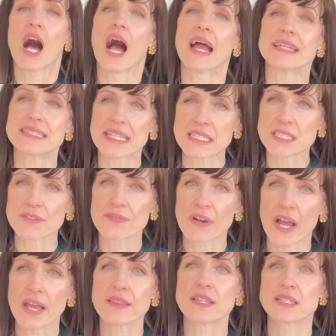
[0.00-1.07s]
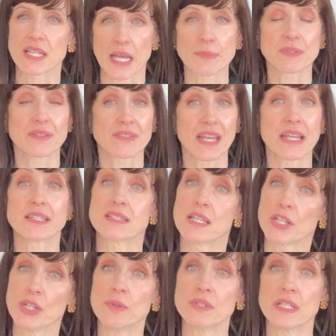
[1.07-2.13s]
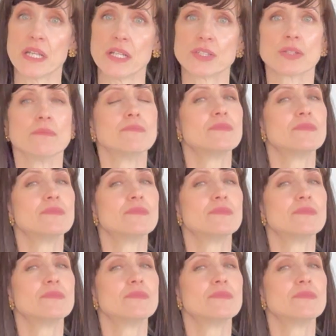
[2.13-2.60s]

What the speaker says: Identify the types of days that you teach,